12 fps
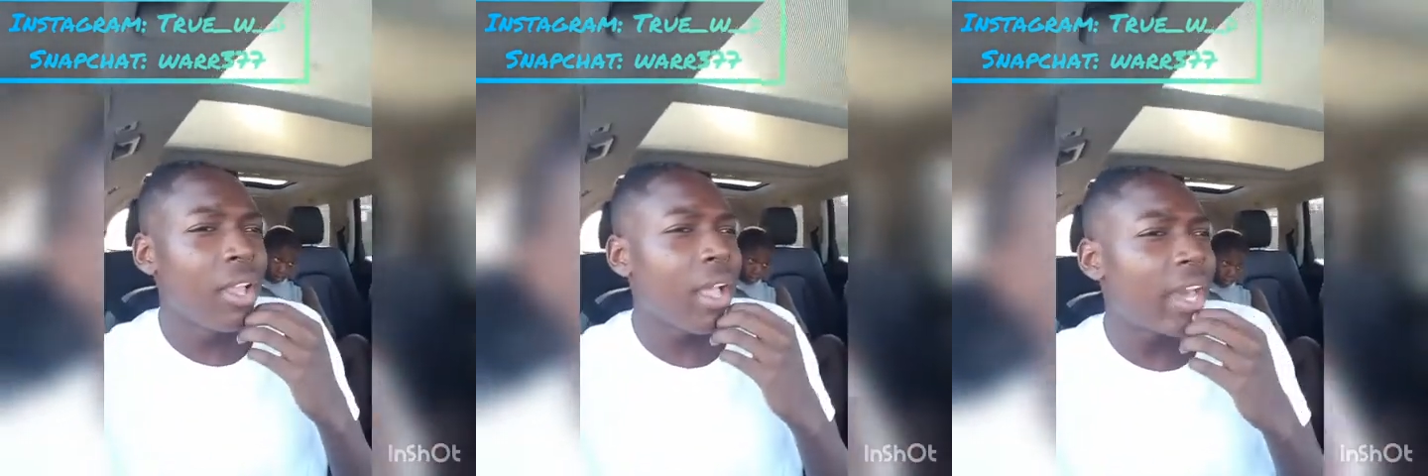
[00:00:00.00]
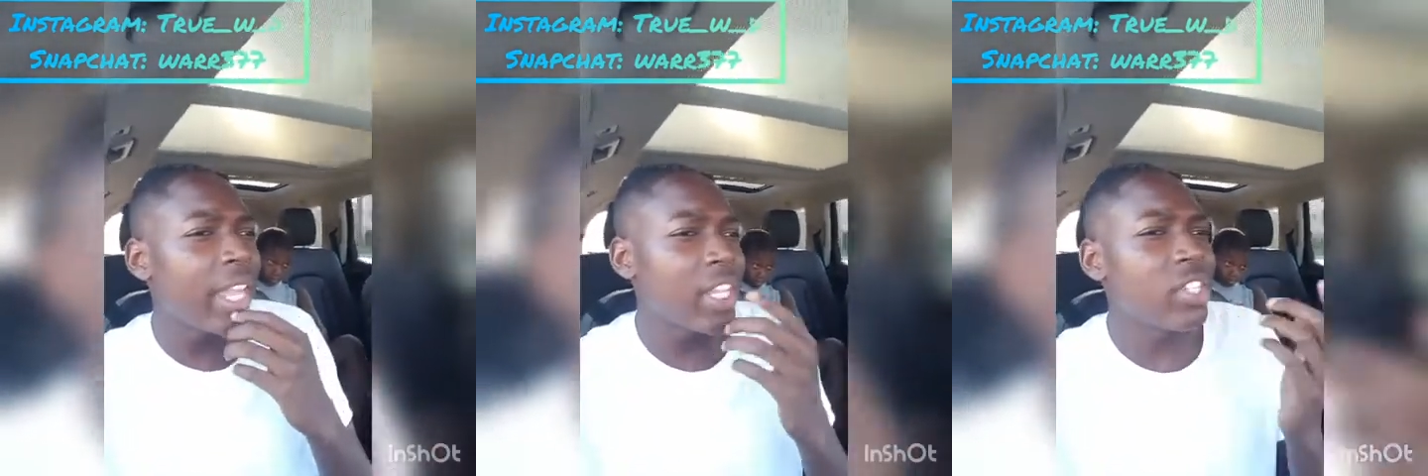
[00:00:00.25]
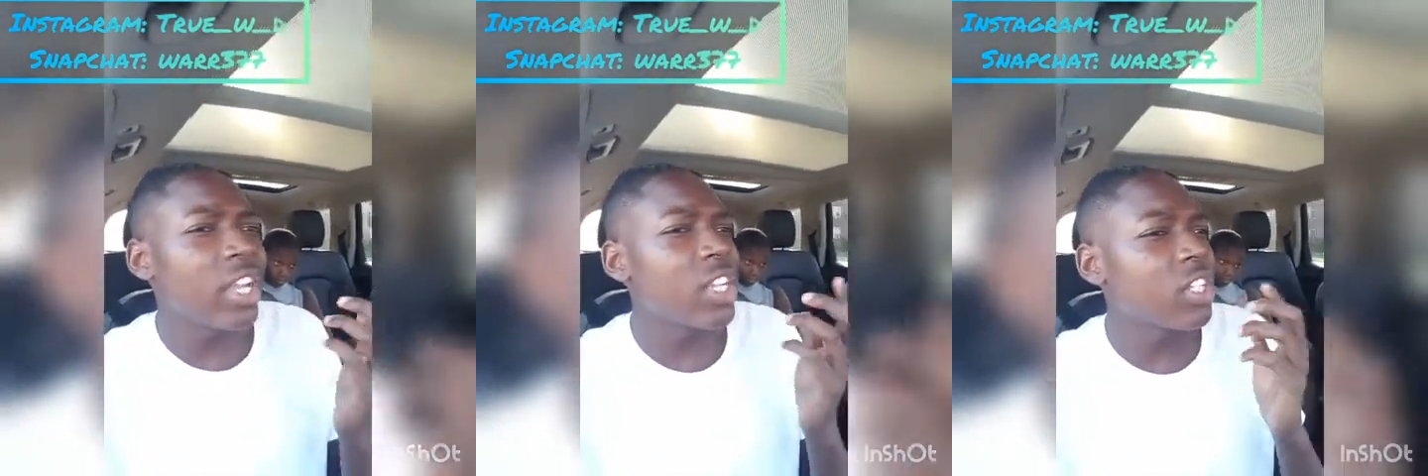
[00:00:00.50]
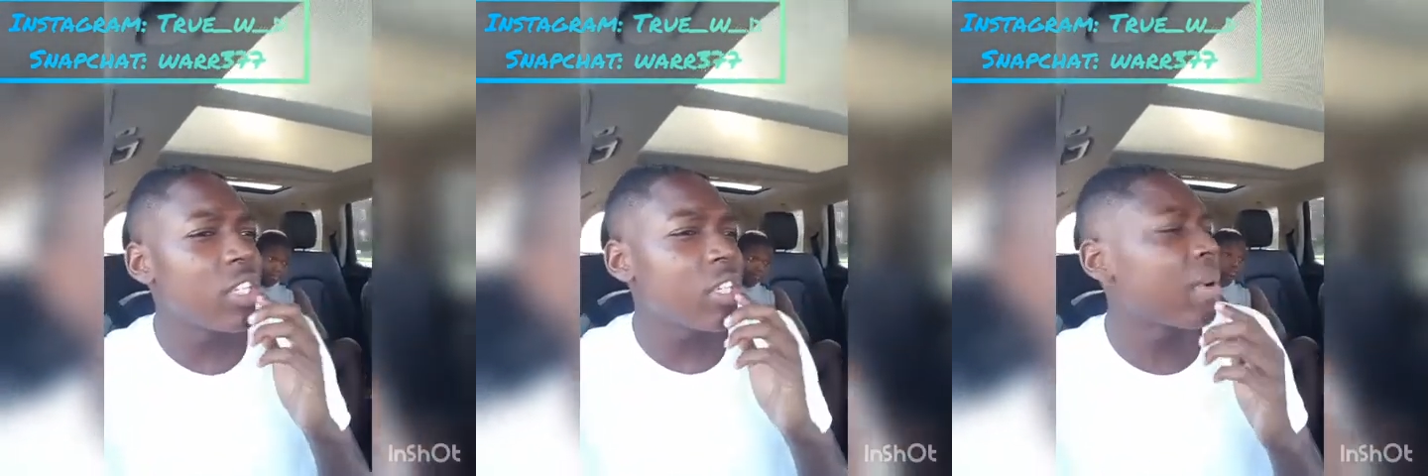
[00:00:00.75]
how they
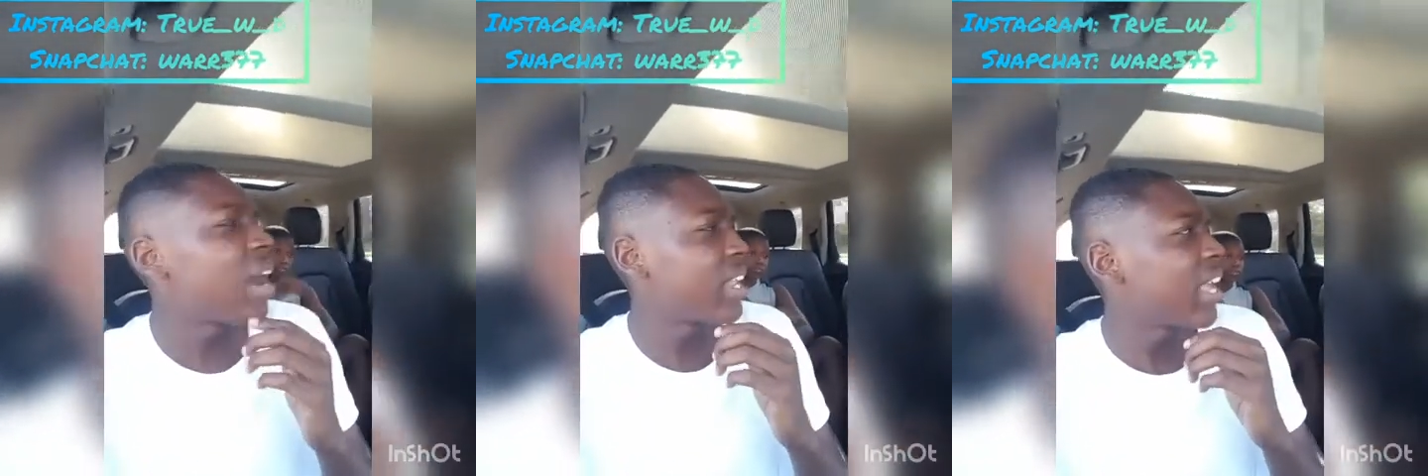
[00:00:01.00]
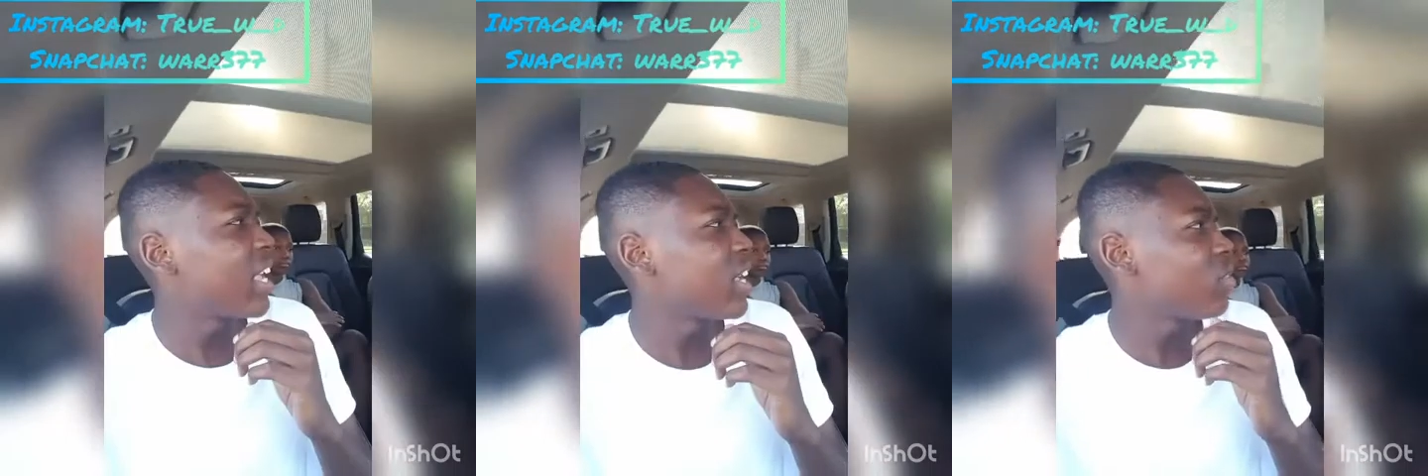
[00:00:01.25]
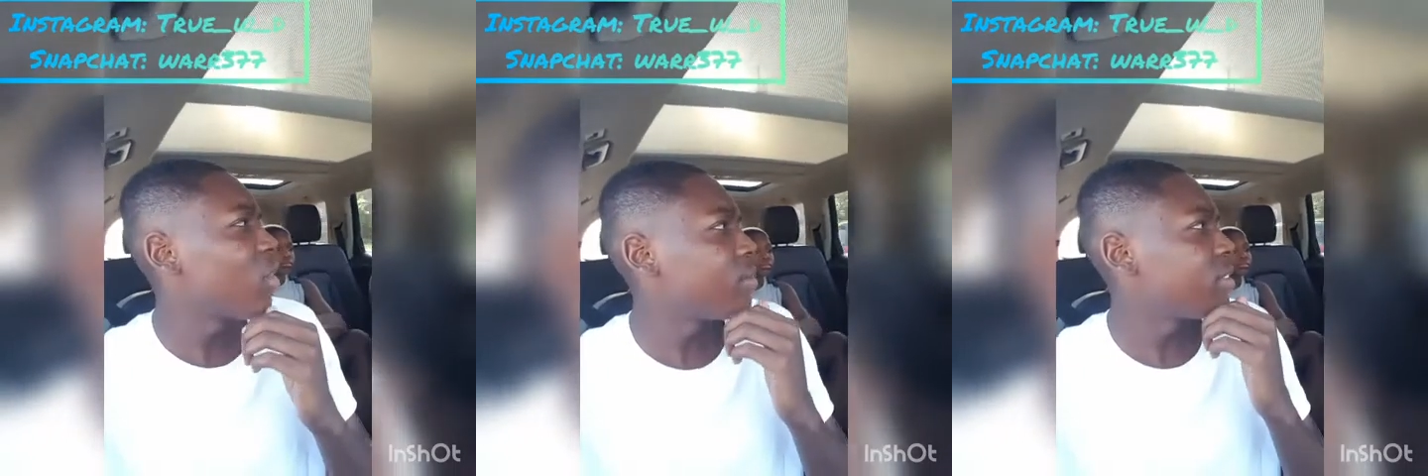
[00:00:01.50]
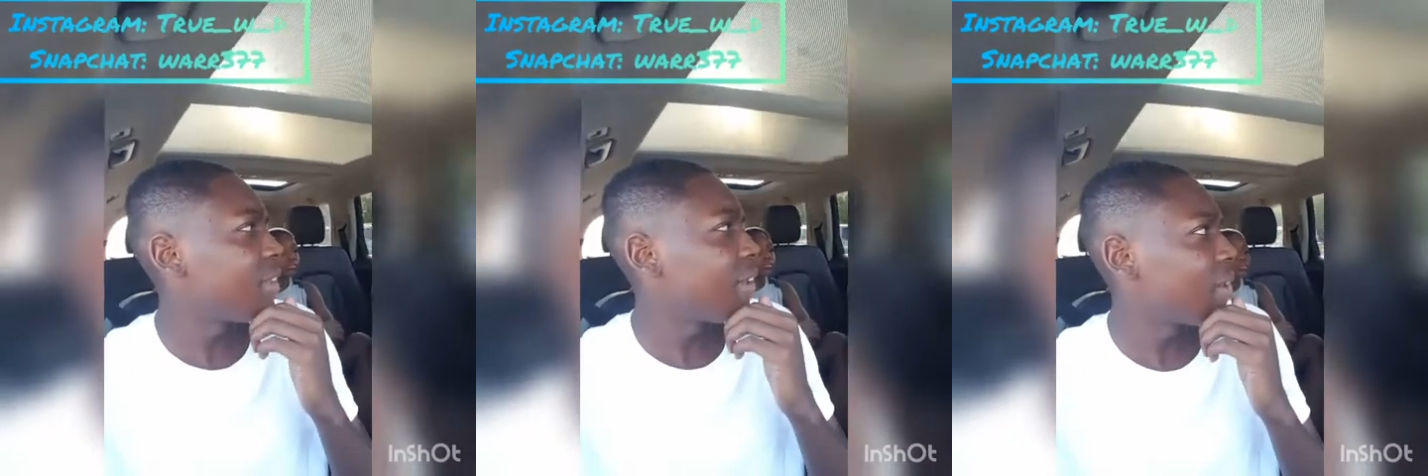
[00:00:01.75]
judge it just by that, you know
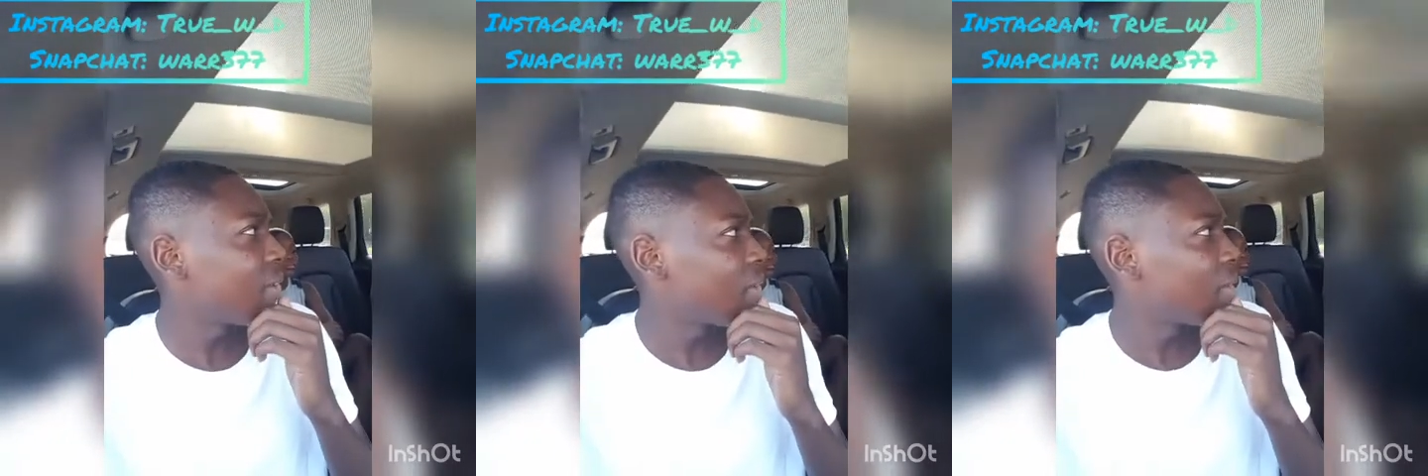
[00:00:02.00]
what I'm